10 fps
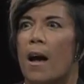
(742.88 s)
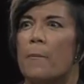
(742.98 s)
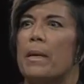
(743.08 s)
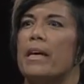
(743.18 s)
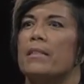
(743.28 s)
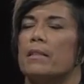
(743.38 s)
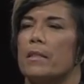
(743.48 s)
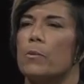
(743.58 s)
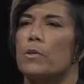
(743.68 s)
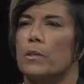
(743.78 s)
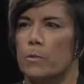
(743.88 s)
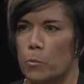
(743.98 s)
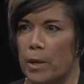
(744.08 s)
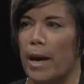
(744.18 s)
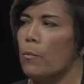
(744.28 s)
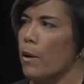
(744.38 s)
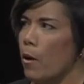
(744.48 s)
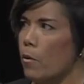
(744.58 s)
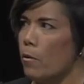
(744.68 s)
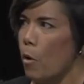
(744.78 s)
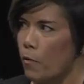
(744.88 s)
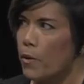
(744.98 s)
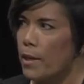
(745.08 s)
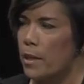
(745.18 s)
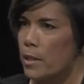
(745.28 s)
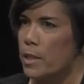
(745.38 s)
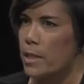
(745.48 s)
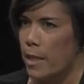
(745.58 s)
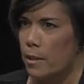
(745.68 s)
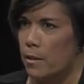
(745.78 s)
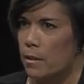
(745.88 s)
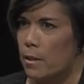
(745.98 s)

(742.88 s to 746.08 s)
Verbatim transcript: yeah. Because we had what, over 1,000 in attendance.